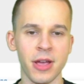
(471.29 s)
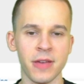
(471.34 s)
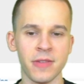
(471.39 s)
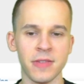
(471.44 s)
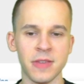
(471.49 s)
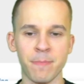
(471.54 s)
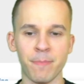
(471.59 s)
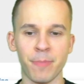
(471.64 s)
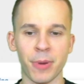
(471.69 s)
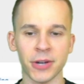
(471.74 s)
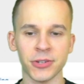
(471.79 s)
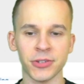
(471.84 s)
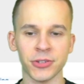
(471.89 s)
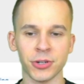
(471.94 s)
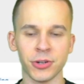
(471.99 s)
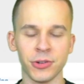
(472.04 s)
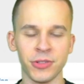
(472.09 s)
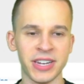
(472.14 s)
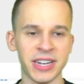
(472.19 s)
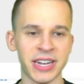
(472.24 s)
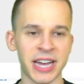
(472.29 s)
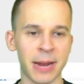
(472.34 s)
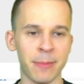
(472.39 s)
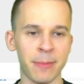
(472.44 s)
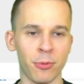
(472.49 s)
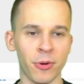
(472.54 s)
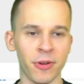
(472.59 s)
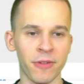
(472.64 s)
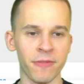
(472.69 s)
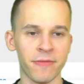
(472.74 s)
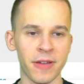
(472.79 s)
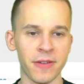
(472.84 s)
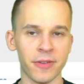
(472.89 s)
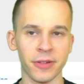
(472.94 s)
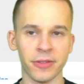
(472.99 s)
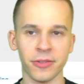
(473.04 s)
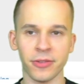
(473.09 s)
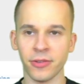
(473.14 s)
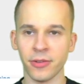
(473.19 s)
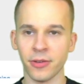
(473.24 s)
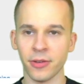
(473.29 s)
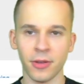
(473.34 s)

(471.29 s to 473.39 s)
The Bucks are currently 9-point favorites.